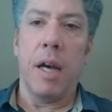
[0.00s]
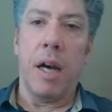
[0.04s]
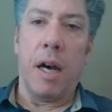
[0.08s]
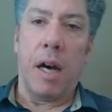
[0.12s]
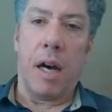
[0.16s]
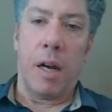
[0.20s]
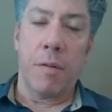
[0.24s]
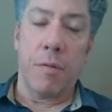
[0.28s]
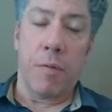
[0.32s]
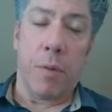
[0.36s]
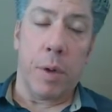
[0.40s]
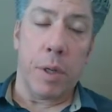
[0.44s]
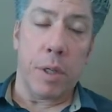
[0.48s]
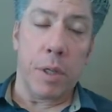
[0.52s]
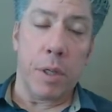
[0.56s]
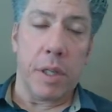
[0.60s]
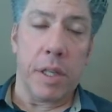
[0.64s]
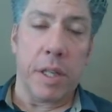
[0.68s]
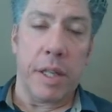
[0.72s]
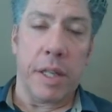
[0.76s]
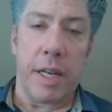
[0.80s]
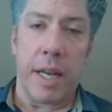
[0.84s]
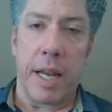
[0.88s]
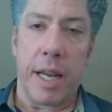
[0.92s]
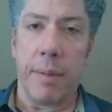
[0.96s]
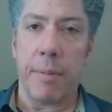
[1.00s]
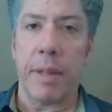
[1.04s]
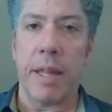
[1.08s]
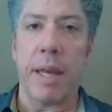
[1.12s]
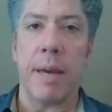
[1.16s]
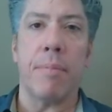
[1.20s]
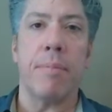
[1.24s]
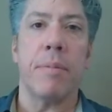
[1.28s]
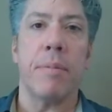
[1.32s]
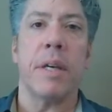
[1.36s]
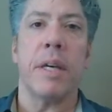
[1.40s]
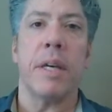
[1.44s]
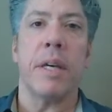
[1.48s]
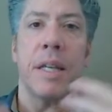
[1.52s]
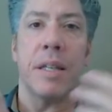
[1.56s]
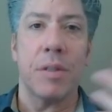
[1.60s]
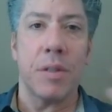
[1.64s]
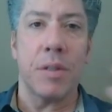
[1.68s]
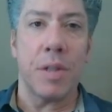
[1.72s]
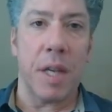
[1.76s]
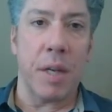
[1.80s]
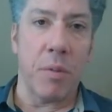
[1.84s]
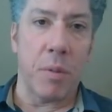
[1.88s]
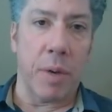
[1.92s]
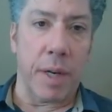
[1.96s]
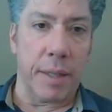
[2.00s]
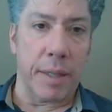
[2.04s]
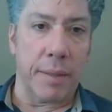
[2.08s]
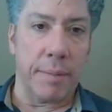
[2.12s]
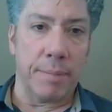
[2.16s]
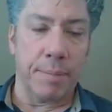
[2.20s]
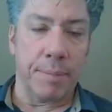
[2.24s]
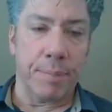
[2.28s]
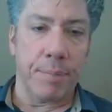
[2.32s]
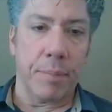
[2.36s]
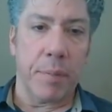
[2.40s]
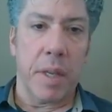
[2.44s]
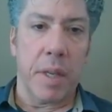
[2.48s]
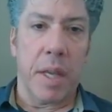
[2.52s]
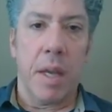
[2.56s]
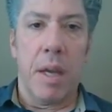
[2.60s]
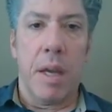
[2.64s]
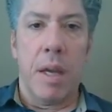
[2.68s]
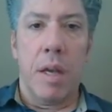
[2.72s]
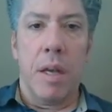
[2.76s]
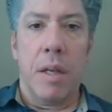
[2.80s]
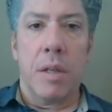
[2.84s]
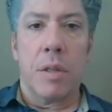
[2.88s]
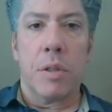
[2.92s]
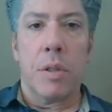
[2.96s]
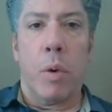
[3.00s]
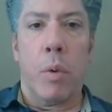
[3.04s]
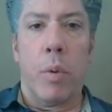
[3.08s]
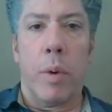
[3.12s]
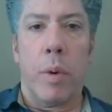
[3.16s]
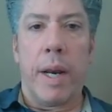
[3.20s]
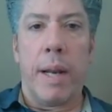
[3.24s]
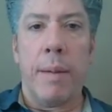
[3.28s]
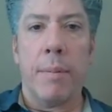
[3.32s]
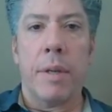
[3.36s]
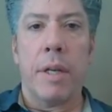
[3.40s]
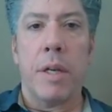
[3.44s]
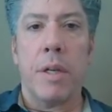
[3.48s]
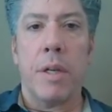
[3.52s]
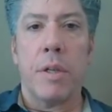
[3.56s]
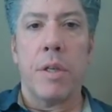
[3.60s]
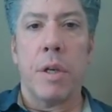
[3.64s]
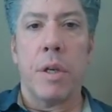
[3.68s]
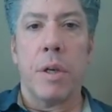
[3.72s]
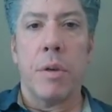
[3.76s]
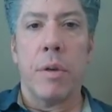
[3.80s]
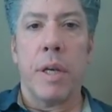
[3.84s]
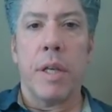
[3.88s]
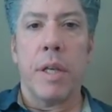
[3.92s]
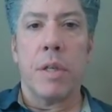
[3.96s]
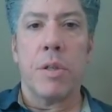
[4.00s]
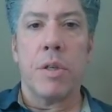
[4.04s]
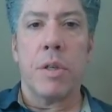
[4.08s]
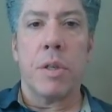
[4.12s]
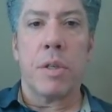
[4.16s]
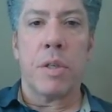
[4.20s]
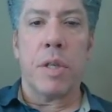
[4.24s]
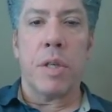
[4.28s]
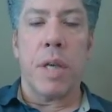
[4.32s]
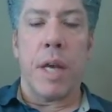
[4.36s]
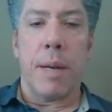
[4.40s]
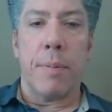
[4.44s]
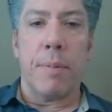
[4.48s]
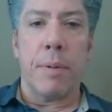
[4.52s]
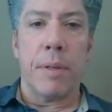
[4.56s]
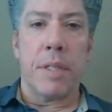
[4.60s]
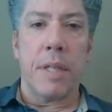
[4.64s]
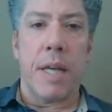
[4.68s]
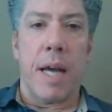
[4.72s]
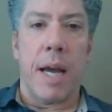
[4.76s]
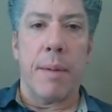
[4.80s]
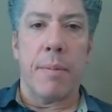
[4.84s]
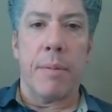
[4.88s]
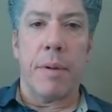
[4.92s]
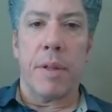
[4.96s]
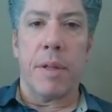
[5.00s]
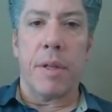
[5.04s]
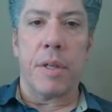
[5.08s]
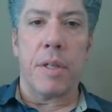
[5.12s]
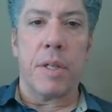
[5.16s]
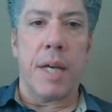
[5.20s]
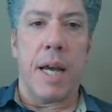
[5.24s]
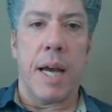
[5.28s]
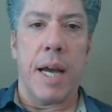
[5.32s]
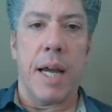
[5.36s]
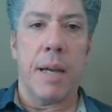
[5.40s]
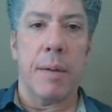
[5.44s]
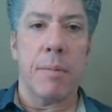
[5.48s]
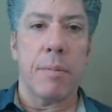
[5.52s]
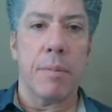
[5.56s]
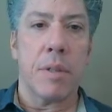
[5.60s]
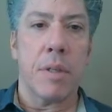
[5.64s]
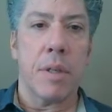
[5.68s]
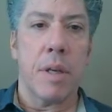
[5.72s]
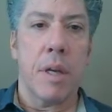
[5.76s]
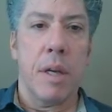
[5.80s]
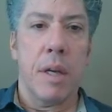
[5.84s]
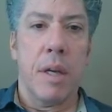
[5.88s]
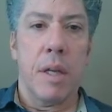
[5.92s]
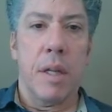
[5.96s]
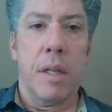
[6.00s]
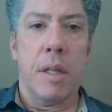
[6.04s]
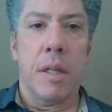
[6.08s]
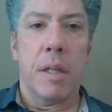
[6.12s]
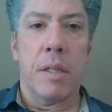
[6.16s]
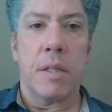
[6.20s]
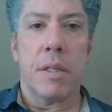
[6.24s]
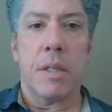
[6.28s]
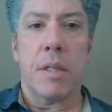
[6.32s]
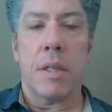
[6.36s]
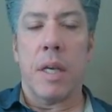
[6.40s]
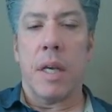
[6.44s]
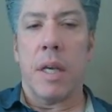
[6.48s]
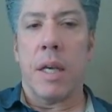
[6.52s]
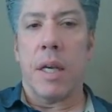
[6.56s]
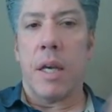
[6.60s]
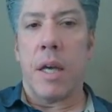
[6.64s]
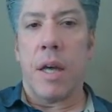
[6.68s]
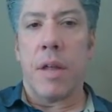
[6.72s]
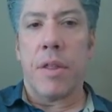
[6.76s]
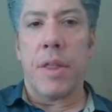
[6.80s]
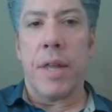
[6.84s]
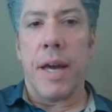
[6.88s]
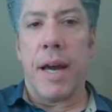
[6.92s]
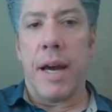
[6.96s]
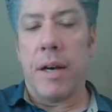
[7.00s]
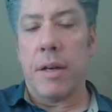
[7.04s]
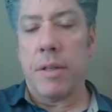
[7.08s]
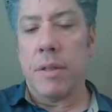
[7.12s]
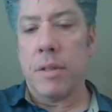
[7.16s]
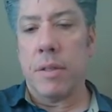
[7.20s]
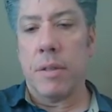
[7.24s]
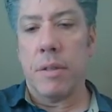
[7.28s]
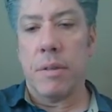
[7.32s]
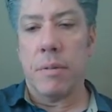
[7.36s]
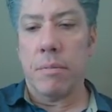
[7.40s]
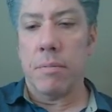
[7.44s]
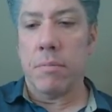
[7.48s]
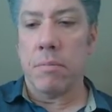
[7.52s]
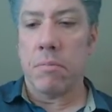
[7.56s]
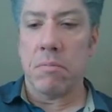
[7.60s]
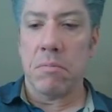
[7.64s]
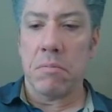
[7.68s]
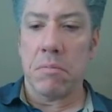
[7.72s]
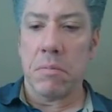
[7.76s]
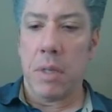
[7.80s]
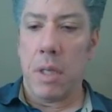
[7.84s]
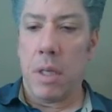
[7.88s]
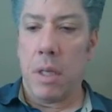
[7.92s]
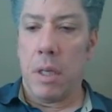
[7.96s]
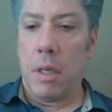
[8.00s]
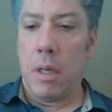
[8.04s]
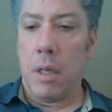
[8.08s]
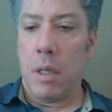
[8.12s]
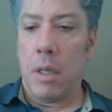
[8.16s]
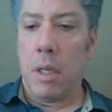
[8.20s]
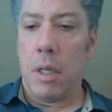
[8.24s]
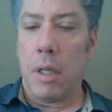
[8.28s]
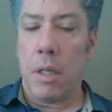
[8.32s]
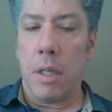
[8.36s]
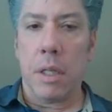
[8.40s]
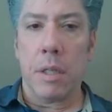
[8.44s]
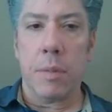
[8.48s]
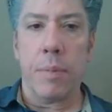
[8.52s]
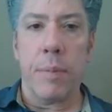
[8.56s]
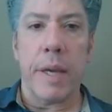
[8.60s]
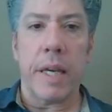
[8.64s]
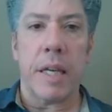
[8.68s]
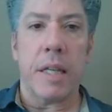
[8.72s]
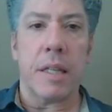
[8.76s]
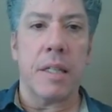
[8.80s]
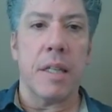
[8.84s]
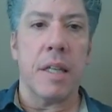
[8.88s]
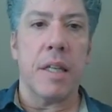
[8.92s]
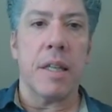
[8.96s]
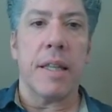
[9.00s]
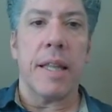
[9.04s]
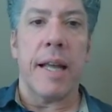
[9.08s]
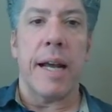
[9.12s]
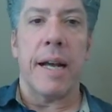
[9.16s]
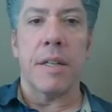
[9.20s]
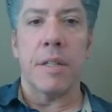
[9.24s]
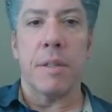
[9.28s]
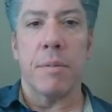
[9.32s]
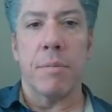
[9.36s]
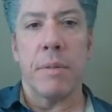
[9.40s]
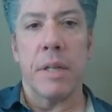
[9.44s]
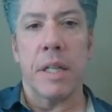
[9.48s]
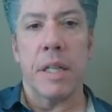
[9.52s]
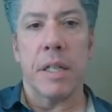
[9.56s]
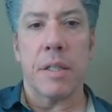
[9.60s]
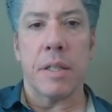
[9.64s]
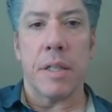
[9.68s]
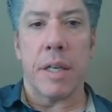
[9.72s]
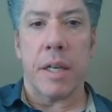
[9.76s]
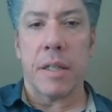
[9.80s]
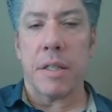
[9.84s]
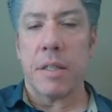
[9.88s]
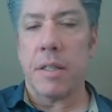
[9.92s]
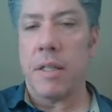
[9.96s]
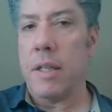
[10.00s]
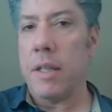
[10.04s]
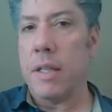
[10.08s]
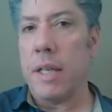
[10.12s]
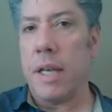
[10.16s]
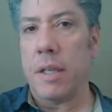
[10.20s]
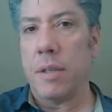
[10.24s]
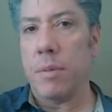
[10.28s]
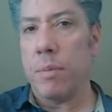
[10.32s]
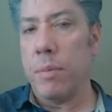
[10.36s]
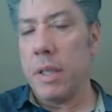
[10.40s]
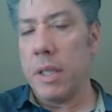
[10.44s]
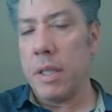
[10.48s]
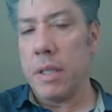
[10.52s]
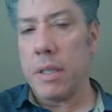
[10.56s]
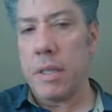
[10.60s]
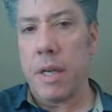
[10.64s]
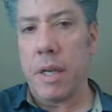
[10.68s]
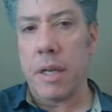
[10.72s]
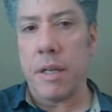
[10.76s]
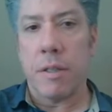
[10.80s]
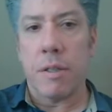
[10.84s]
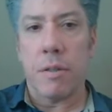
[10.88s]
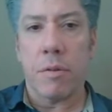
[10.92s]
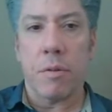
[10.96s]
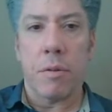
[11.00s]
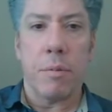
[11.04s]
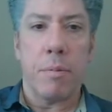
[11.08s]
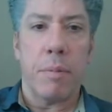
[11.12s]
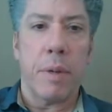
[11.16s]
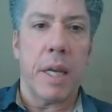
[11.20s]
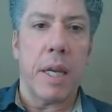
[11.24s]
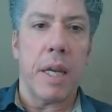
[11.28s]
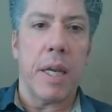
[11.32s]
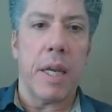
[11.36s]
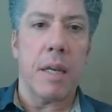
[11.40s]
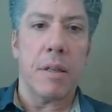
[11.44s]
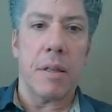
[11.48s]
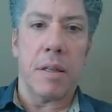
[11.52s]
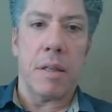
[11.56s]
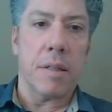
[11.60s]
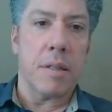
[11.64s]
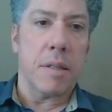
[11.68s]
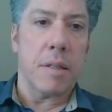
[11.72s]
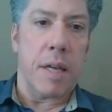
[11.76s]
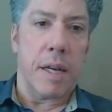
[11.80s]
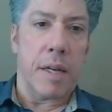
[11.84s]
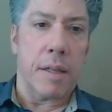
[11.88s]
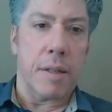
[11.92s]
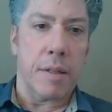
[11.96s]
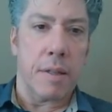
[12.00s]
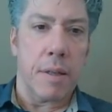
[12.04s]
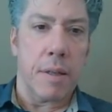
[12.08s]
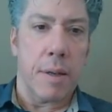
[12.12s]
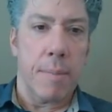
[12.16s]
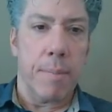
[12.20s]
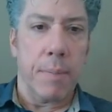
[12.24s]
Unfortunately, the name of that bit is T1. So what I'm going to do is just set up a timer that times, let's see, a 1,000, let's make it 10,000 milliseconds. 10,000 milliseconds would be 10 seconds.